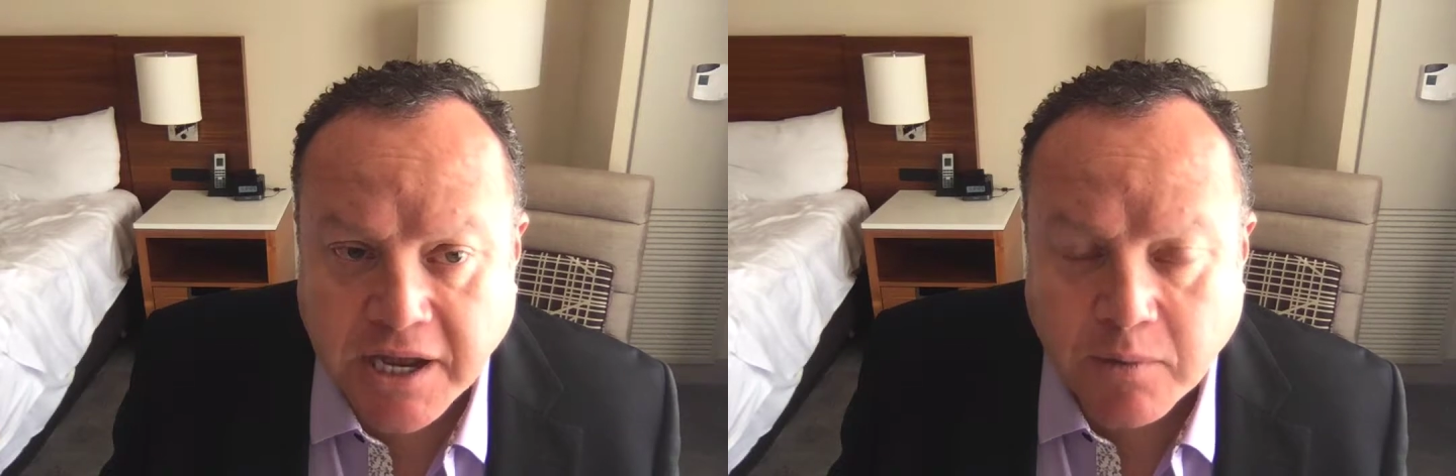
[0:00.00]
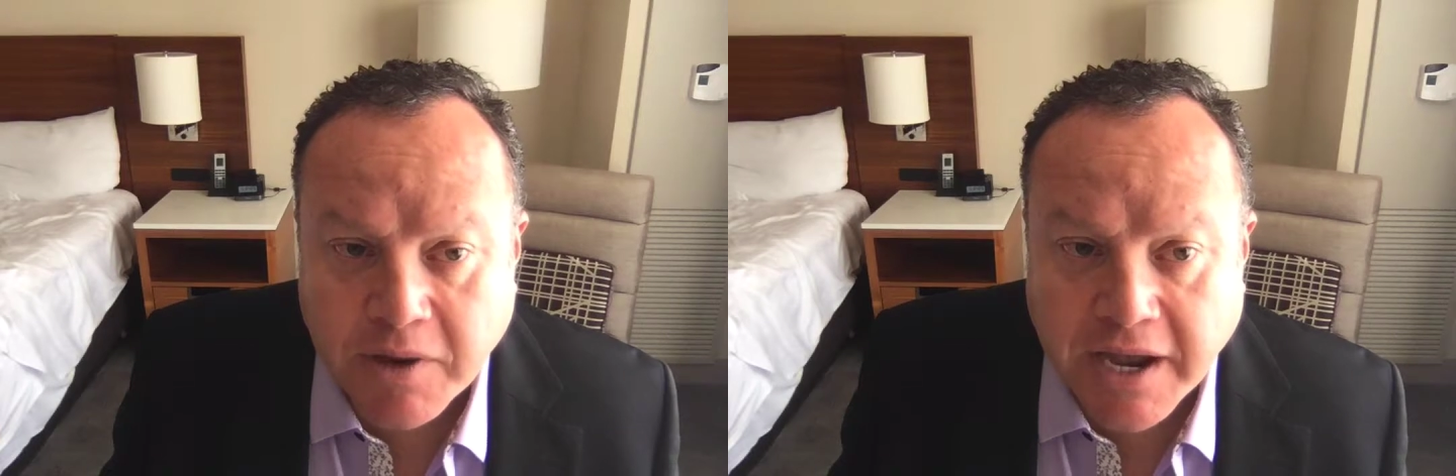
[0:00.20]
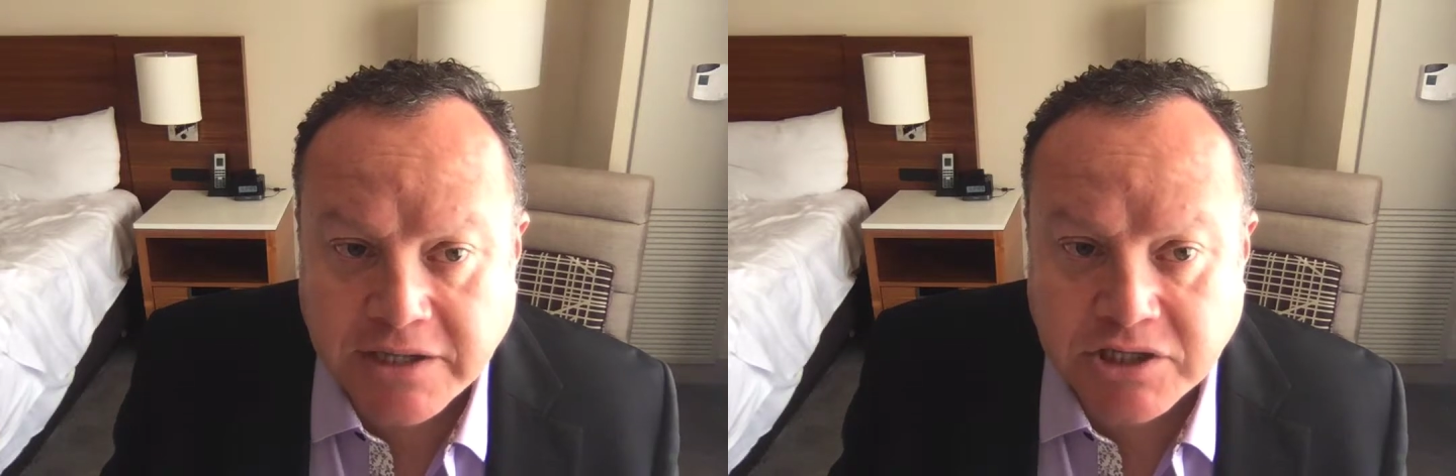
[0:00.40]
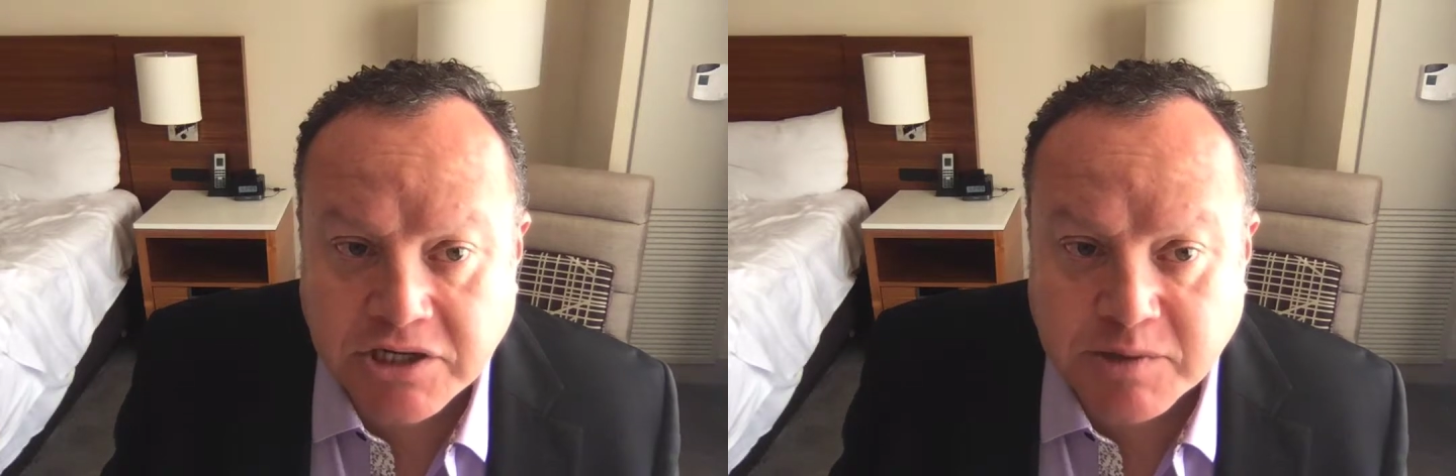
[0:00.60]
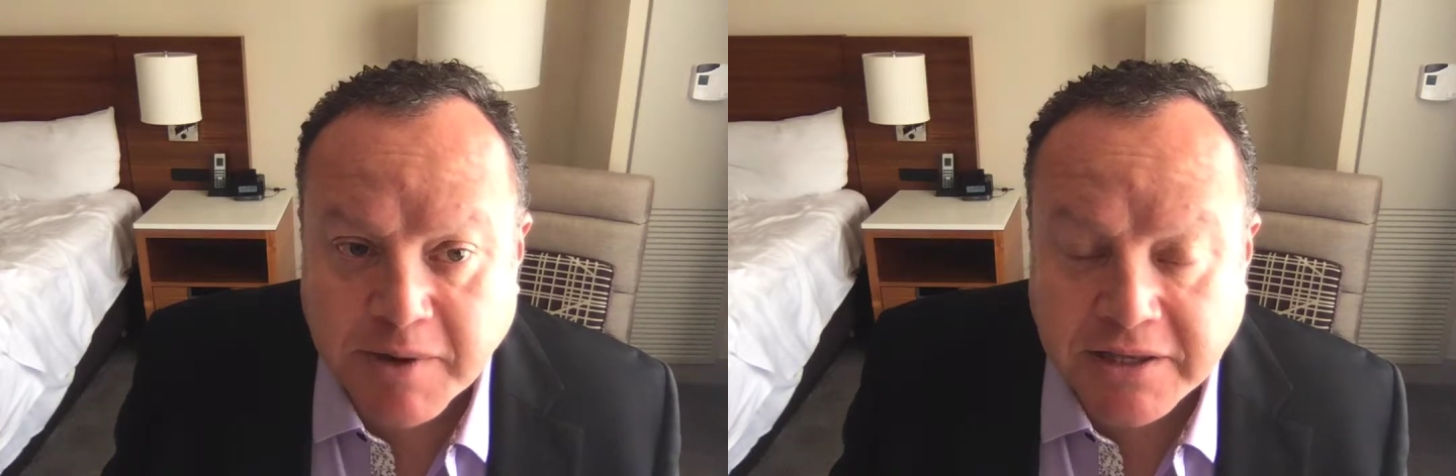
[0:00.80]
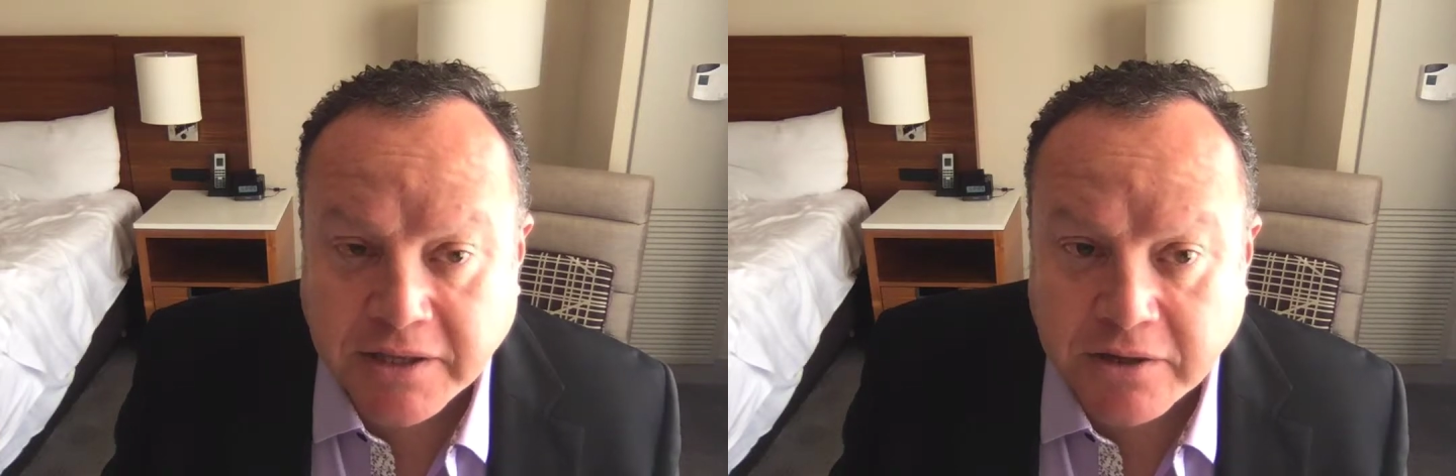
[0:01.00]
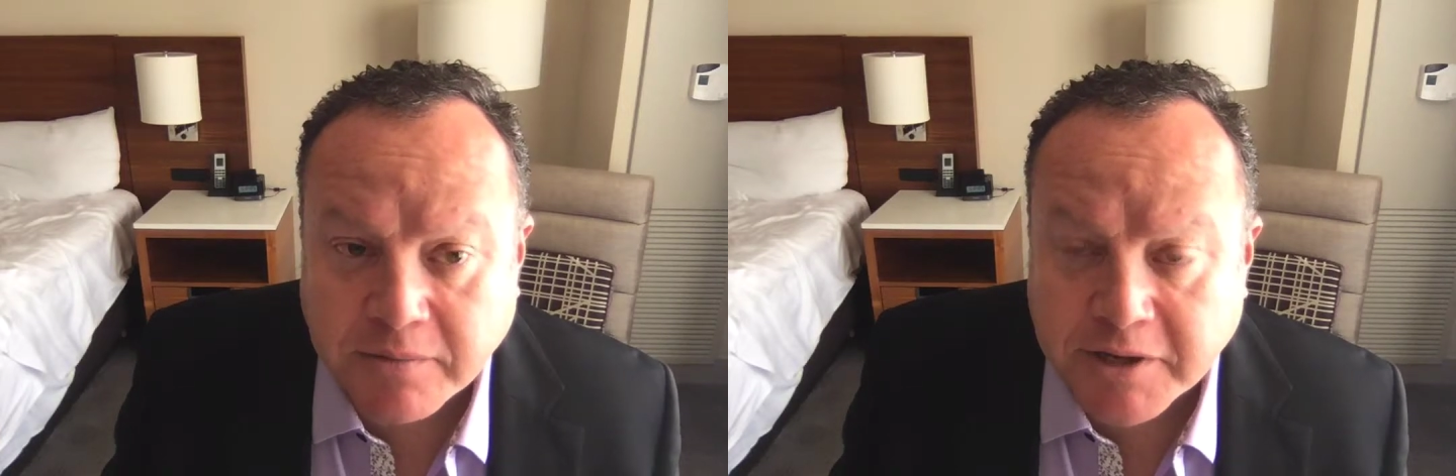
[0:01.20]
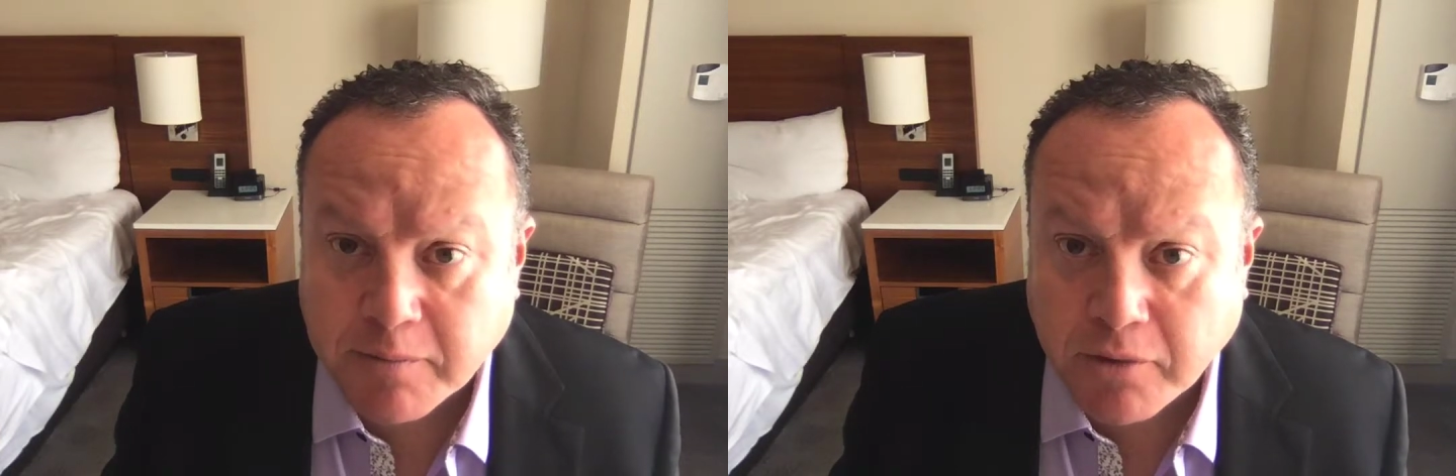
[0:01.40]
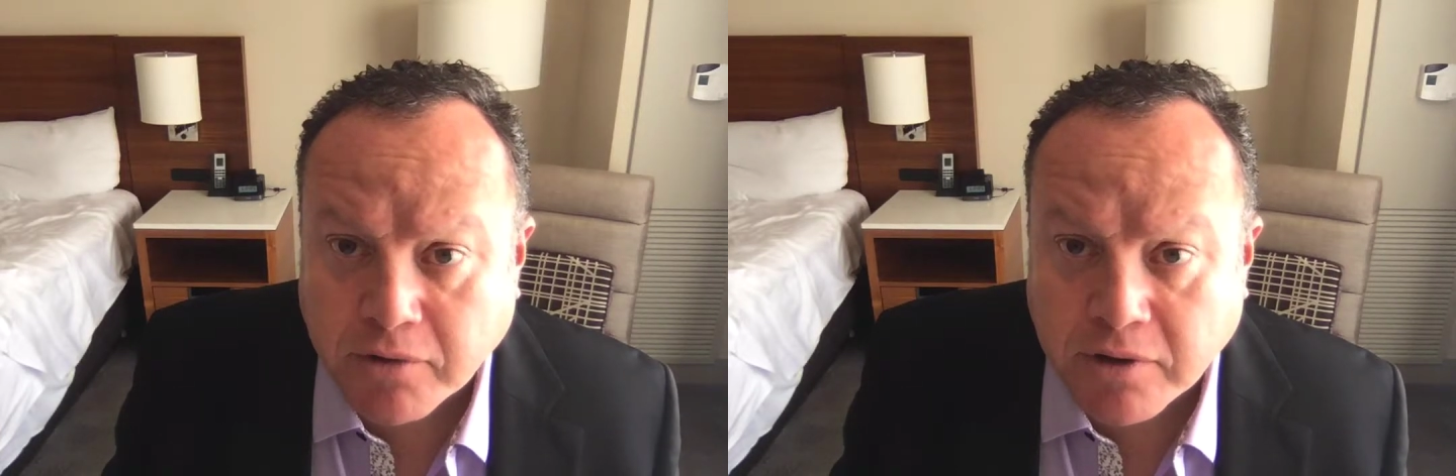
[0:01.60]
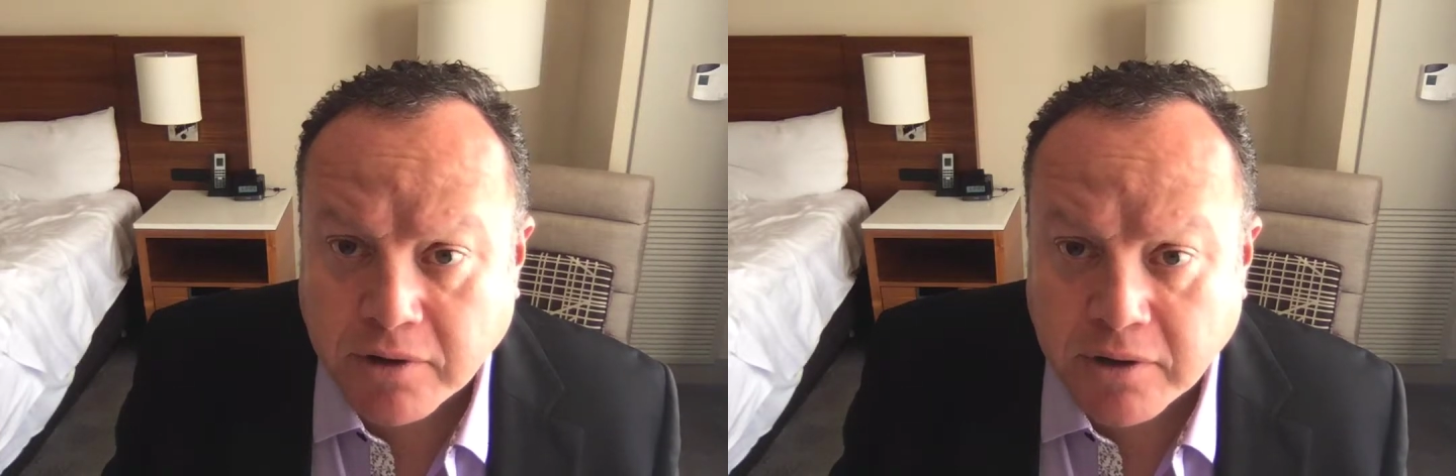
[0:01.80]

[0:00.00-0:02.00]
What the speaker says: we actually spend a little bit more.